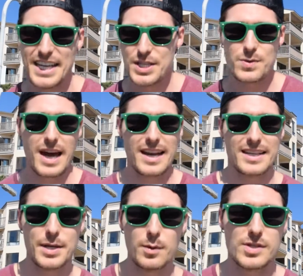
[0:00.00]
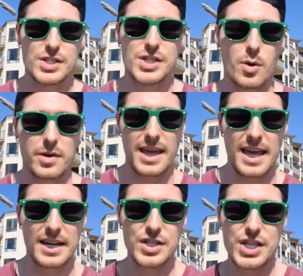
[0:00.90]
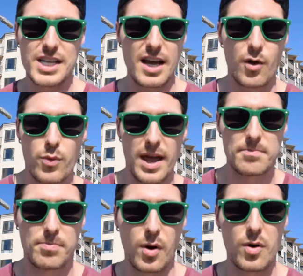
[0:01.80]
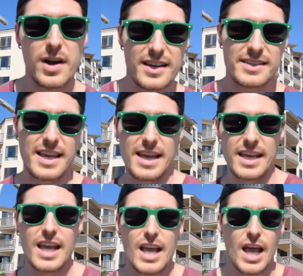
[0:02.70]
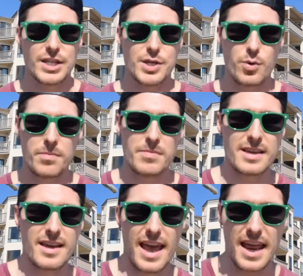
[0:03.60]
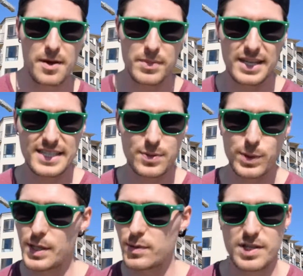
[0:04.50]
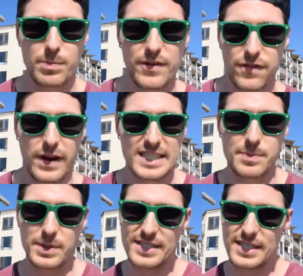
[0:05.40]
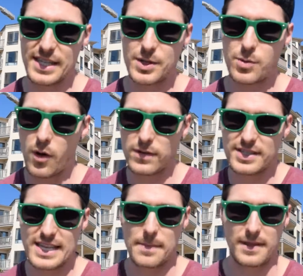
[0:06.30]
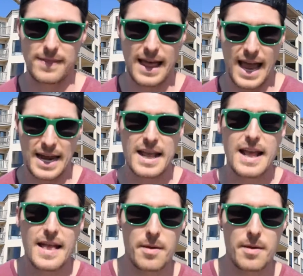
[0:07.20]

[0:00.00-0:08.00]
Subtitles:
You got a huge jolt of energy, a Red Bull, yeah. And you and me are enemies. We used to be friends, but see, you overstepped the line.